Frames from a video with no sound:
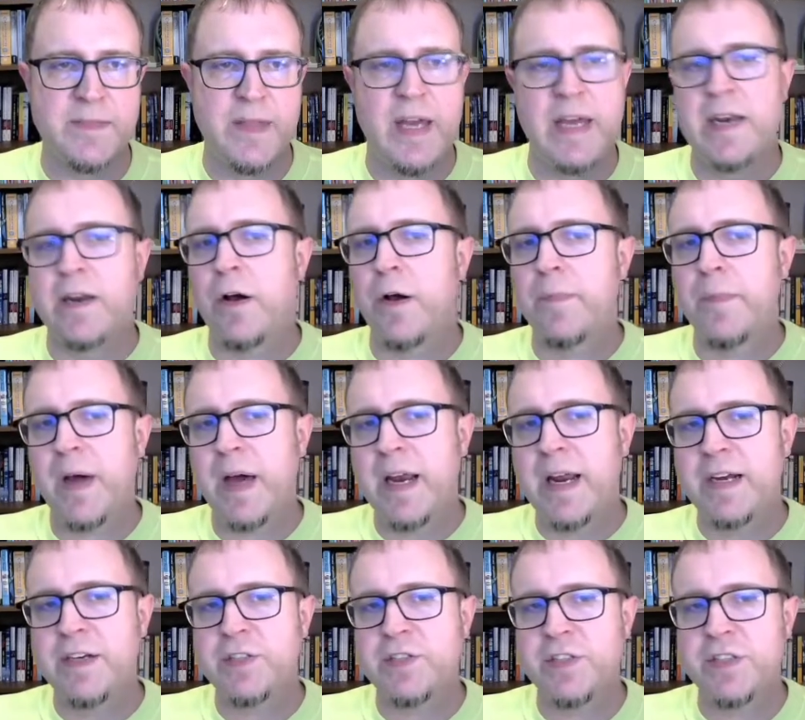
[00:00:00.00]
Now I'm not
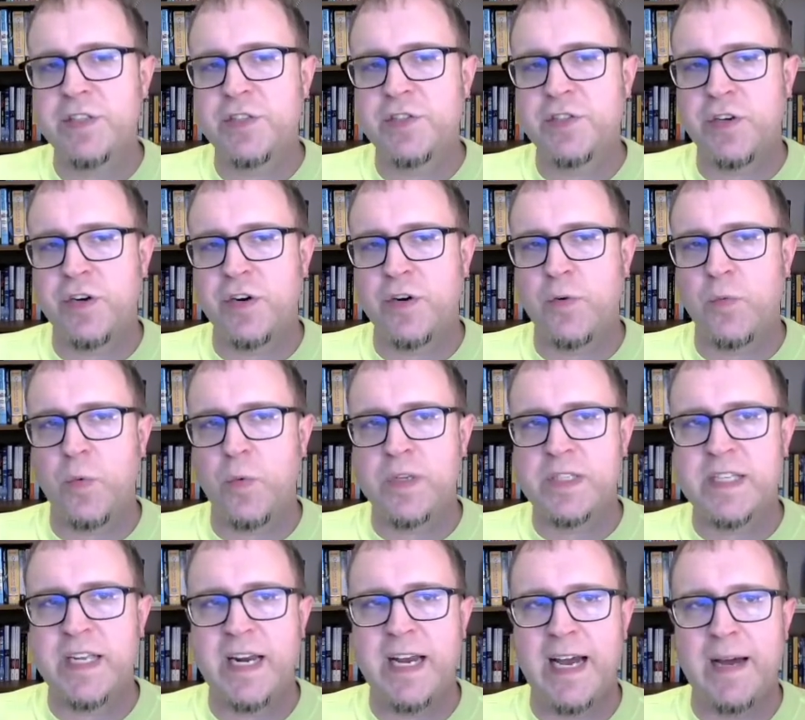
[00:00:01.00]
actually sure what's
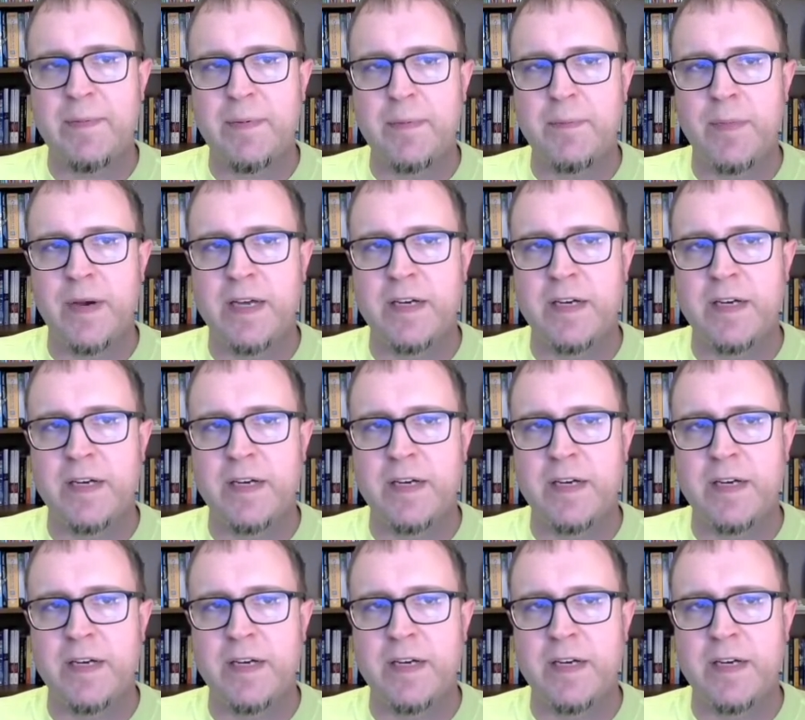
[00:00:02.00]
going to happen by